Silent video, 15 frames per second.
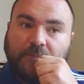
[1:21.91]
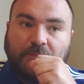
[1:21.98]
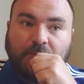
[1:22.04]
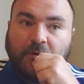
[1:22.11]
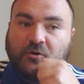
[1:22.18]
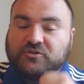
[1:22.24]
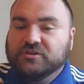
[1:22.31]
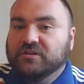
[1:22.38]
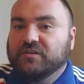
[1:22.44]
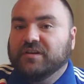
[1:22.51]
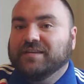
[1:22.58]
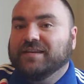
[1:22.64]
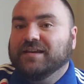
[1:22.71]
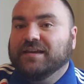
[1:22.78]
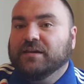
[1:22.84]
button thing
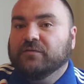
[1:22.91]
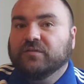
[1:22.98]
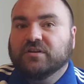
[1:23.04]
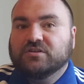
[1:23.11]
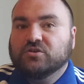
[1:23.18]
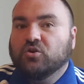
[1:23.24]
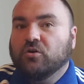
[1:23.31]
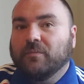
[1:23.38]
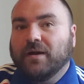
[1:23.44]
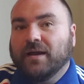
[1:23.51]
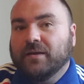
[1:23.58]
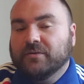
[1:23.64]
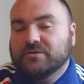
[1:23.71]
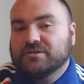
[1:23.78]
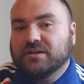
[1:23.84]
they give you to come
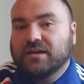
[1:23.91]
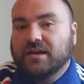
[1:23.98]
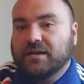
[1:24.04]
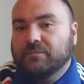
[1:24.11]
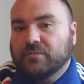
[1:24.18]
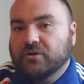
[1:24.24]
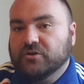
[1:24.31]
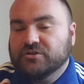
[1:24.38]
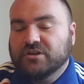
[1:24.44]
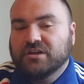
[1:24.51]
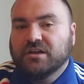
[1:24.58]
out again because